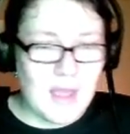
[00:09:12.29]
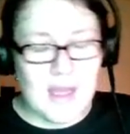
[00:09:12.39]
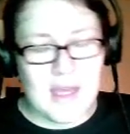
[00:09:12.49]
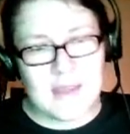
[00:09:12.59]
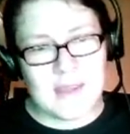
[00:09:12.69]

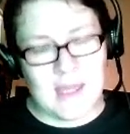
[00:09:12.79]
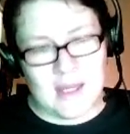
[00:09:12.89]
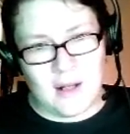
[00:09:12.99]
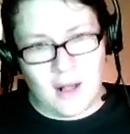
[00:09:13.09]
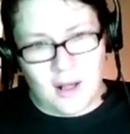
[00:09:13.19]
And that
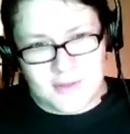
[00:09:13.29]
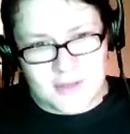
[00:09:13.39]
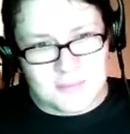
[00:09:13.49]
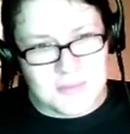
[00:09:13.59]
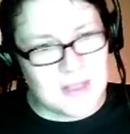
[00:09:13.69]

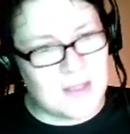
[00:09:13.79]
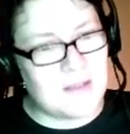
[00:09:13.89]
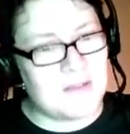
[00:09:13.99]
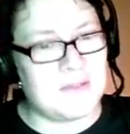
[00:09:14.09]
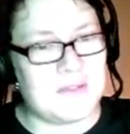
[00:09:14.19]
haunted me
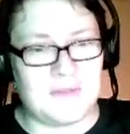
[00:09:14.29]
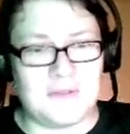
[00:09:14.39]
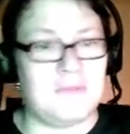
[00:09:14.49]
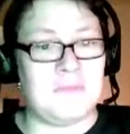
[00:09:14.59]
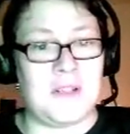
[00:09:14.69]

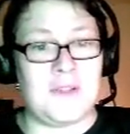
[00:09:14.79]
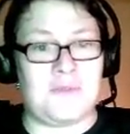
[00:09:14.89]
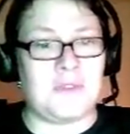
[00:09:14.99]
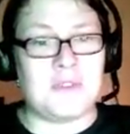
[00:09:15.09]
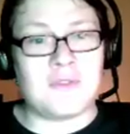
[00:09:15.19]
until my
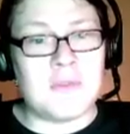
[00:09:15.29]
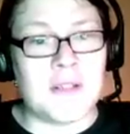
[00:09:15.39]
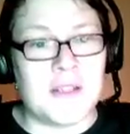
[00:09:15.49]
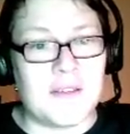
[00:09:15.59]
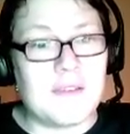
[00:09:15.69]
early
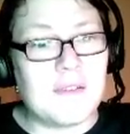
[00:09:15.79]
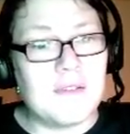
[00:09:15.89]
20s